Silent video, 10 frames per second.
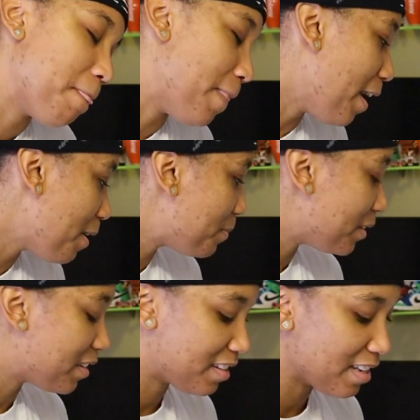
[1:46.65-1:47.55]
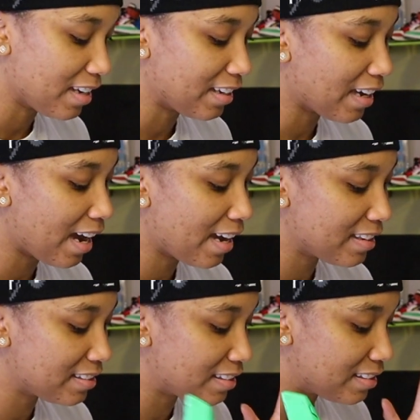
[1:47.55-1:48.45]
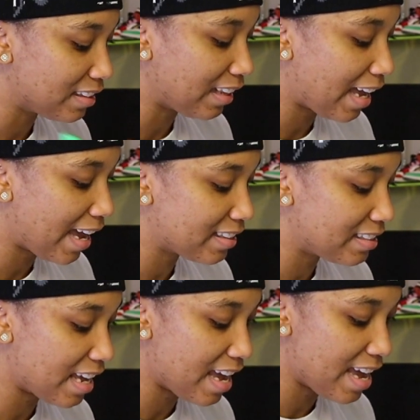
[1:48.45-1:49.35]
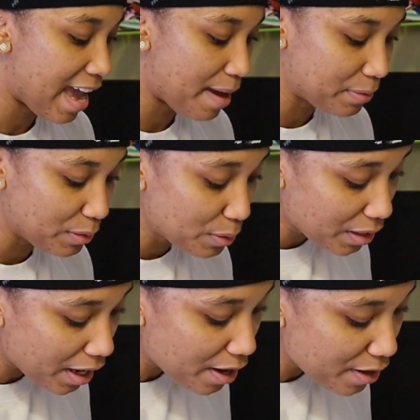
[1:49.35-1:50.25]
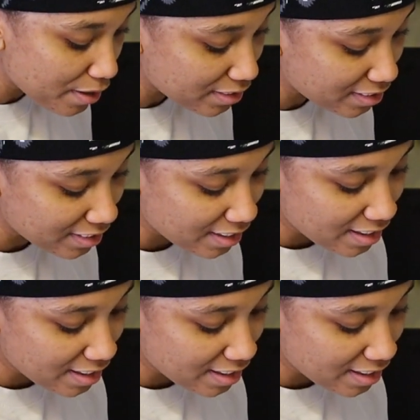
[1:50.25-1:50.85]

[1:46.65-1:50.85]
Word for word: that would be sick. Guys, this is the last day. Happy New Year's.